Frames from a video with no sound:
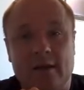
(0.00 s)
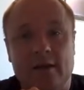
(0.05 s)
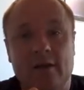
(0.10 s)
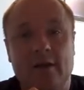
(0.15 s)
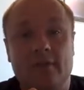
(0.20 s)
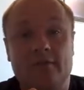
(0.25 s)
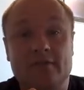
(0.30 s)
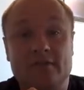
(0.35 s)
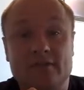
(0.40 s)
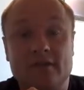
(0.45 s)

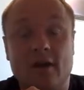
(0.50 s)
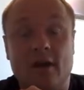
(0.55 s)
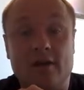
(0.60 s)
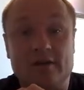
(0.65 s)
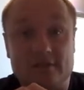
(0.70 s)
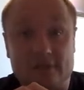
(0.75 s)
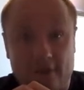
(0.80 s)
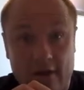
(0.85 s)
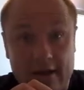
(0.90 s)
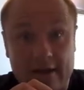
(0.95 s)
of
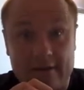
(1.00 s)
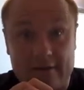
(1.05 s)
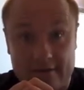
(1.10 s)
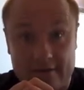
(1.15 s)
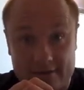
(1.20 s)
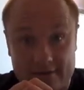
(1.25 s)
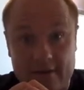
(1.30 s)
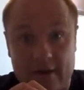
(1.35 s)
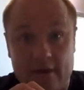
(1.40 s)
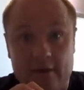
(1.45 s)
stars like the
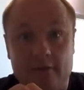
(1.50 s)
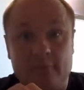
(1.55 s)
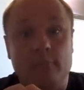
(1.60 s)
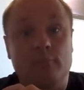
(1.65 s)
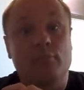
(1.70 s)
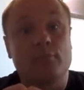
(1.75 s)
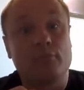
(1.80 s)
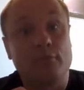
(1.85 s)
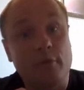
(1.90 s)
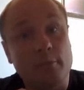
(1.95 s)
Sun
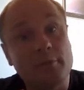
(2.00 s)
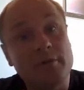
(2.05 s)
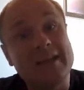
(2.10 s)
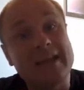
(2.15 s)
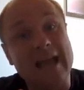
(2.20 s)
probably